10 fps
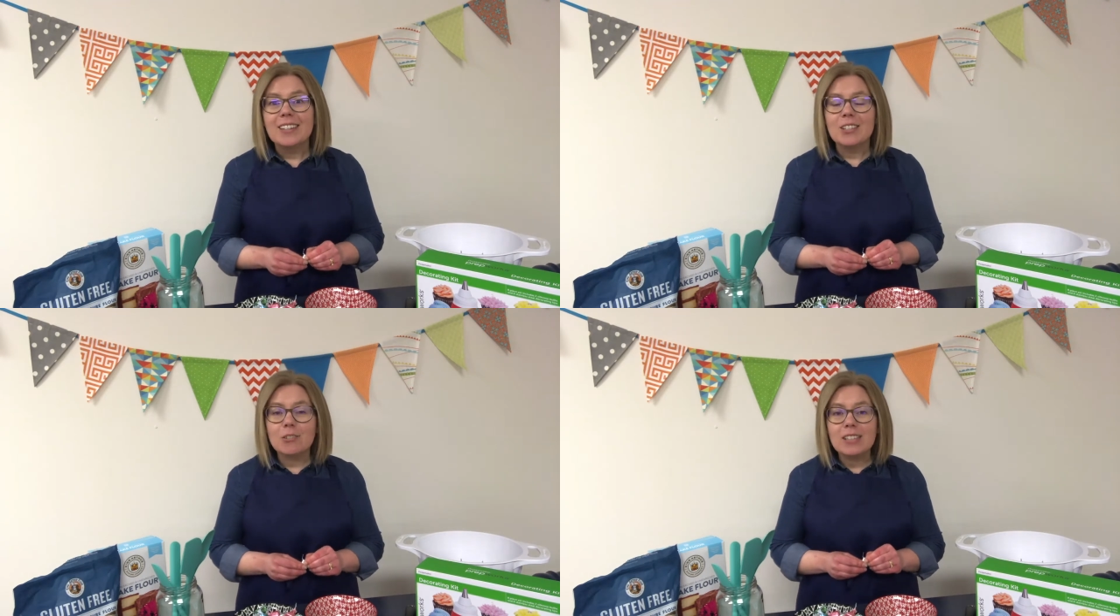
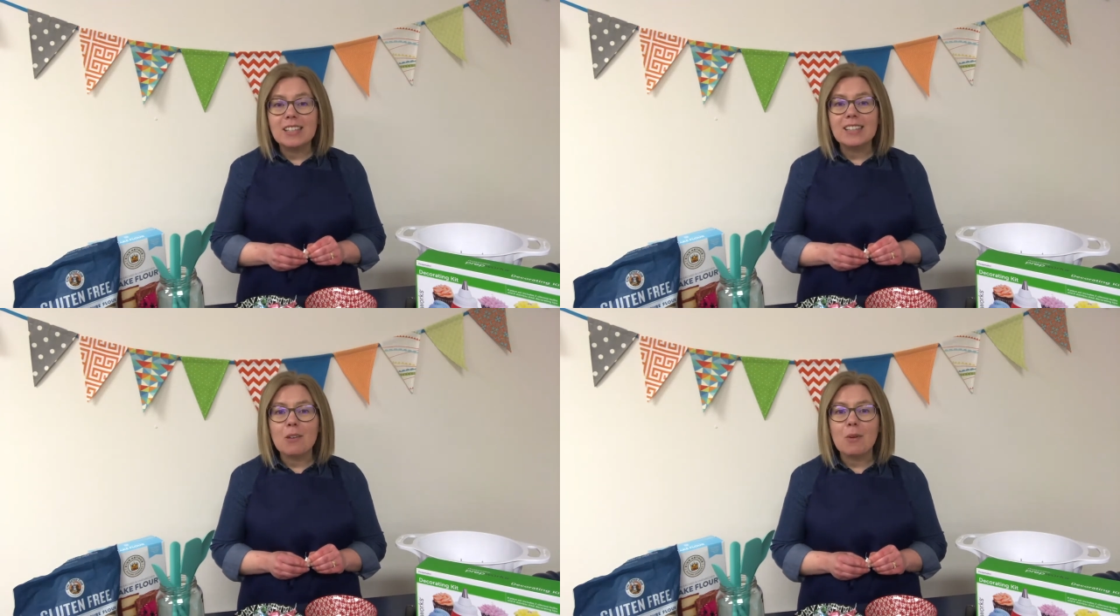So
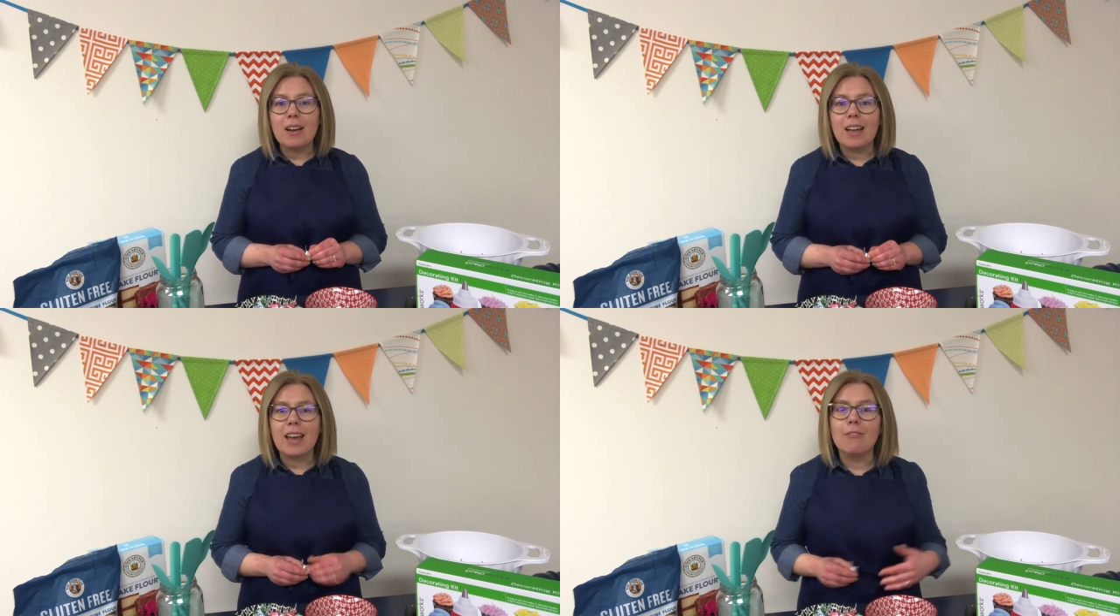since I
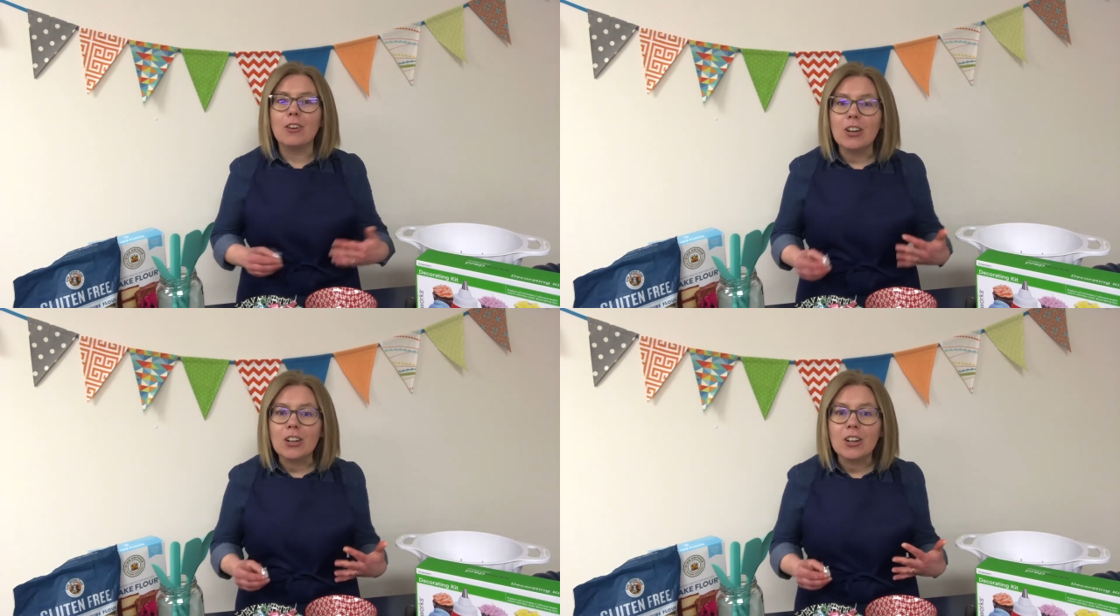want to
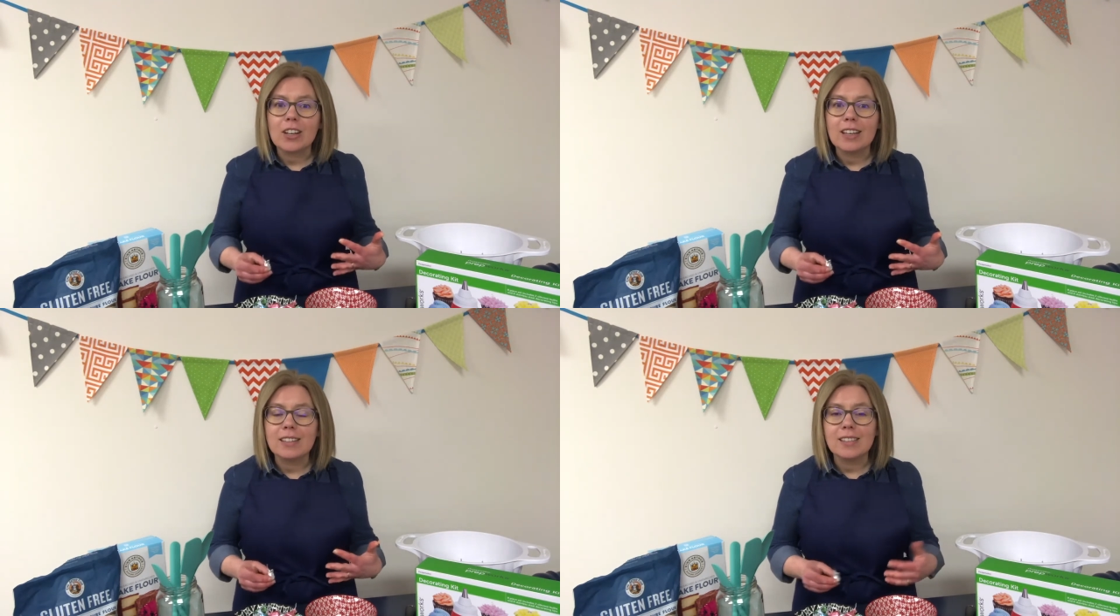have good
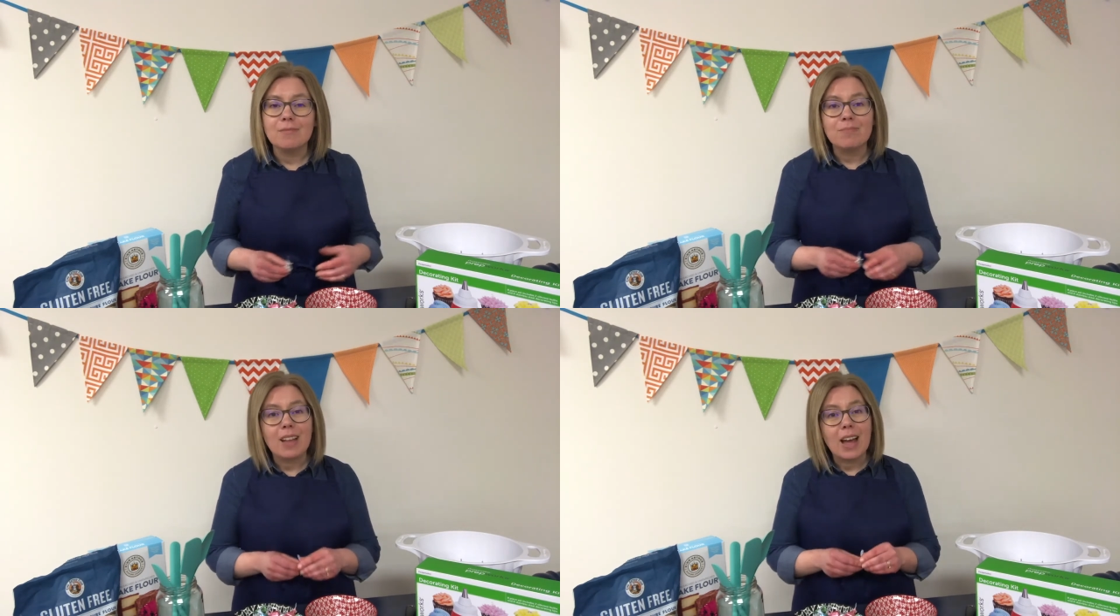cookies,
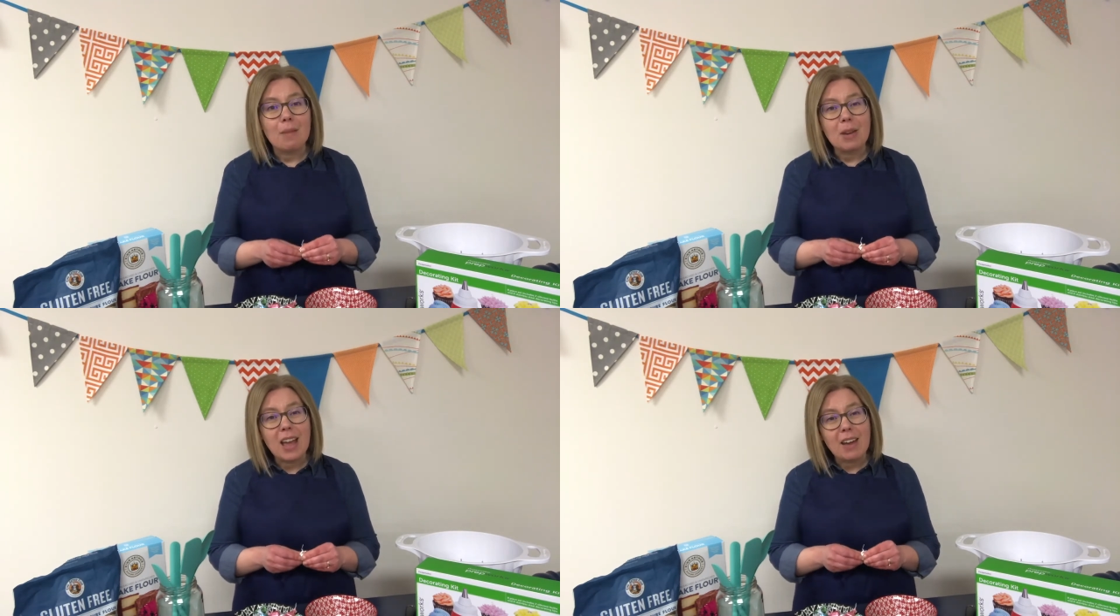
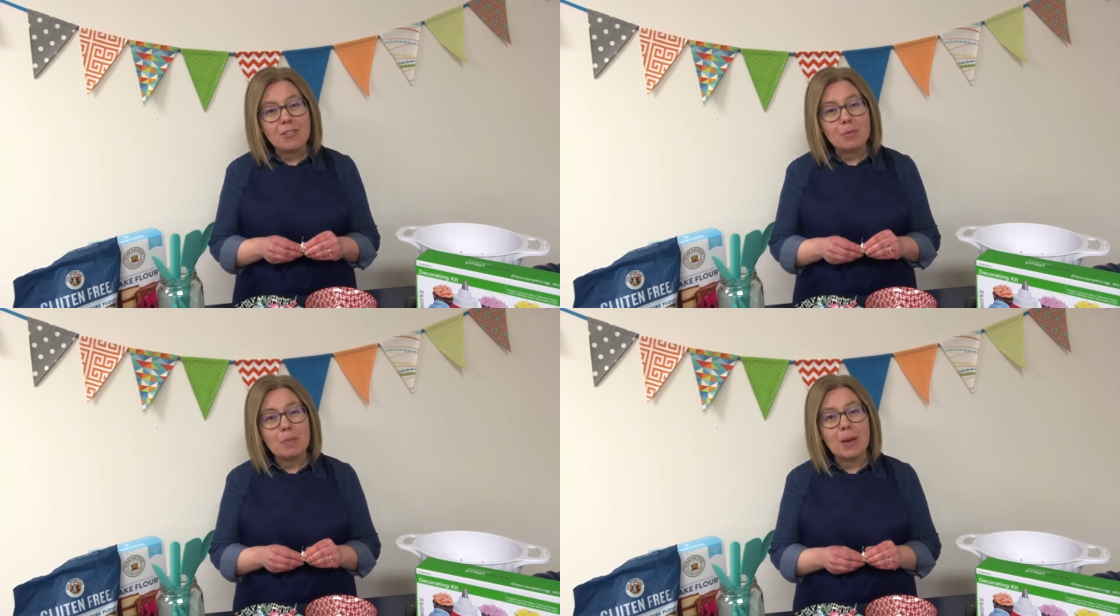I'm going to
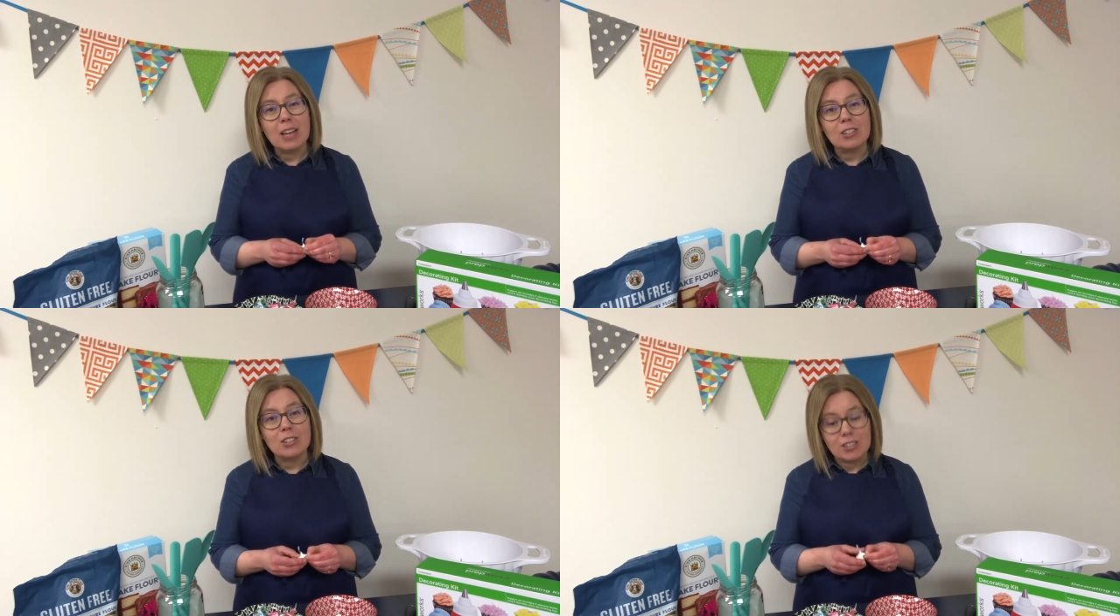have to be
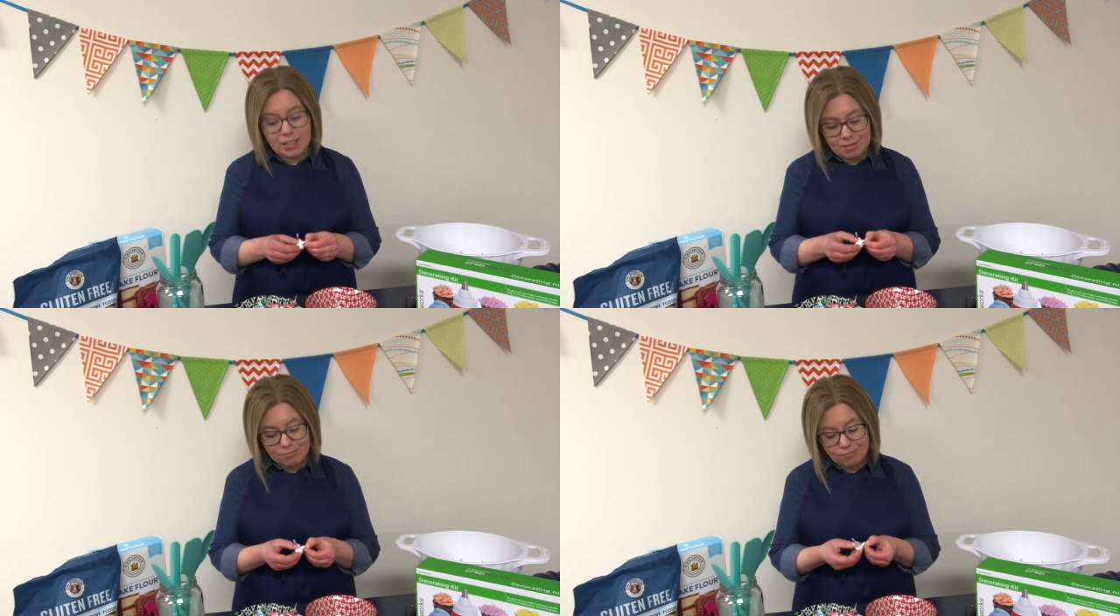patient
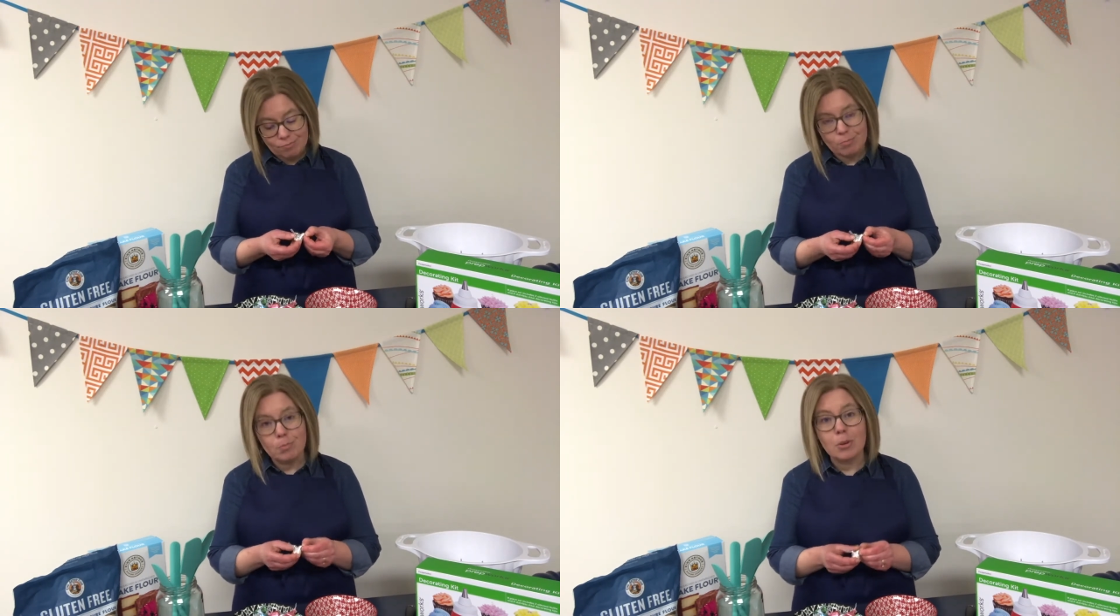and
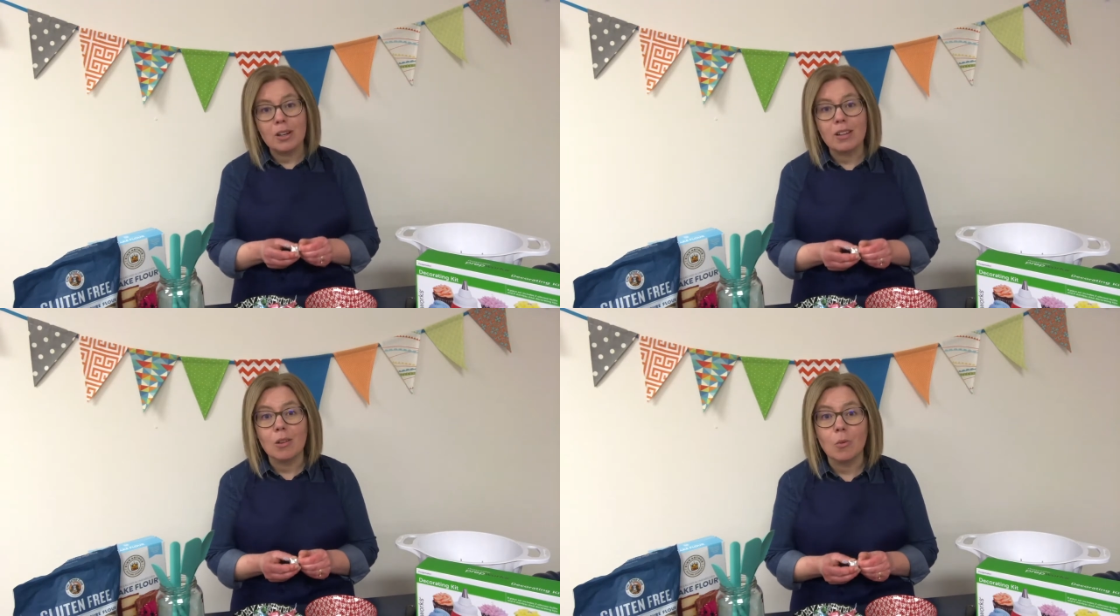
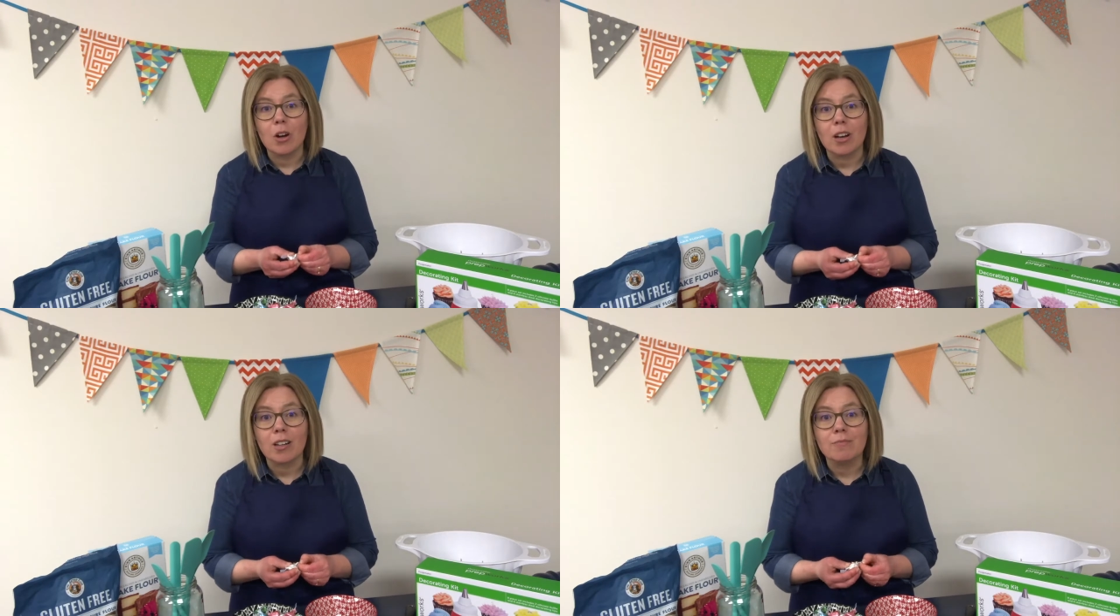put in the
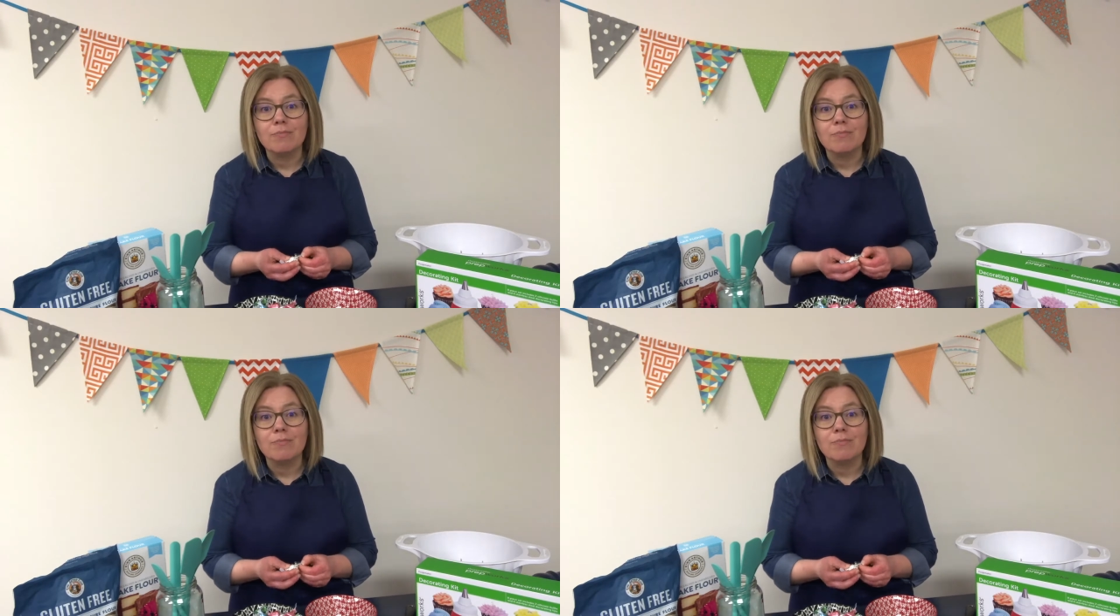work.